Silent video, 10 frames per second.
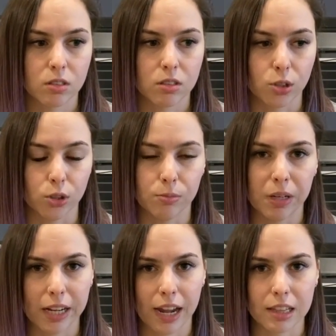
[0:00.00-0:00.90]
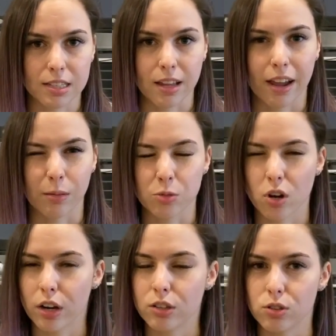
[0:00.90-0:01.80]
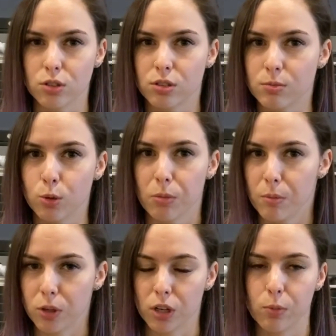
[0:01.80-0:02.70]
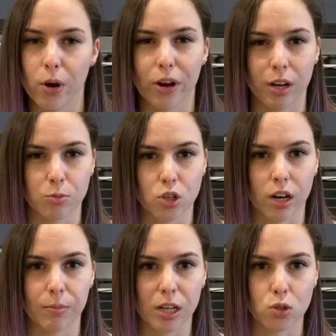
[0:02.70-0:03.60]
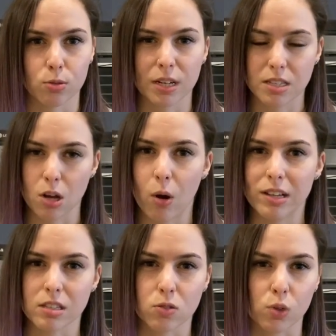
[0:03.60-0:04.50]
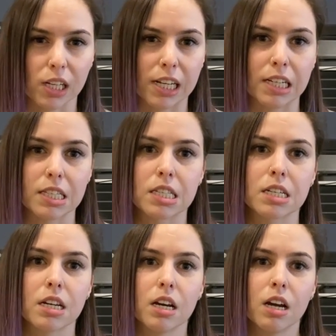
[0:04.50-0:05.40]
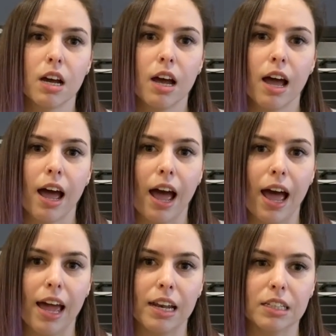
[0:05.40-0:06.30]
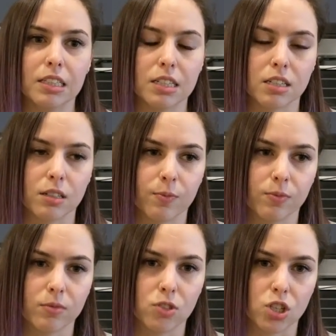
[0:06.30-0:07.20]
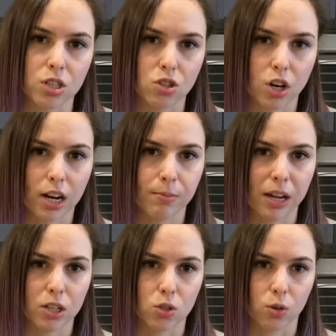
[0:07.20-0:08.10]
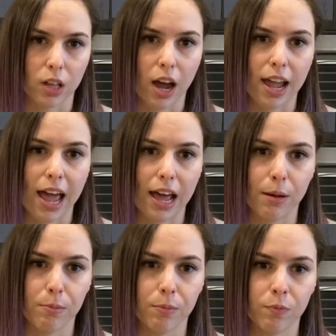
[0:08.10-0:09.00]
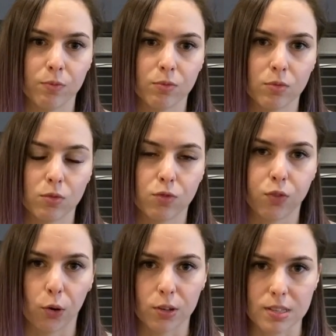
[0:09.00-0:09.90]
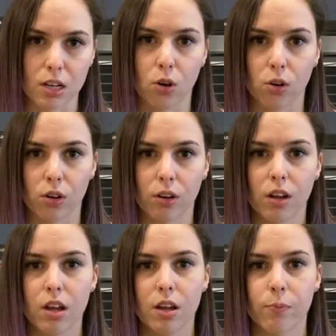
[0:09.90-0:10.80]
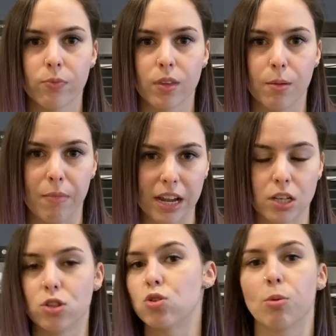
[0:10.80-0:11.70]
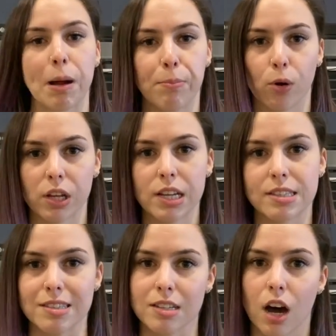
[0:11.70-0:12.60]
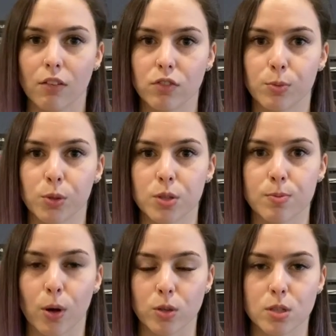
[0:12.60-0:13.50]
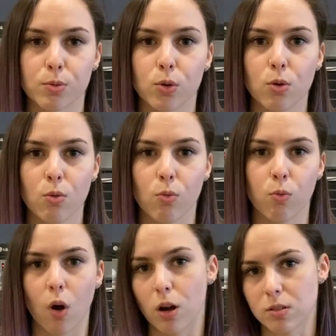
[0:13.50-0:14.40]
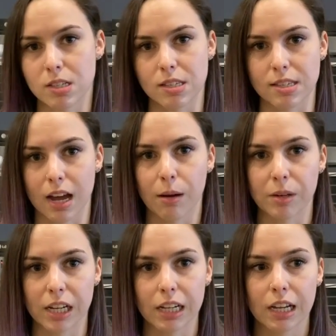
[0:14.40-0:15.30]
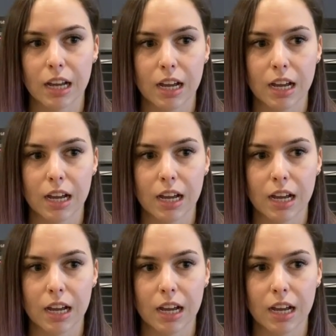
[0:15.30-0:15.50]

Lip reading: To mitigate this, I am trying to do some more mobility work. I'm trying to make sure my psoas is released and just trying to make sure that I am focusing on making sure my body is as comfortable as possible whilst this is happening.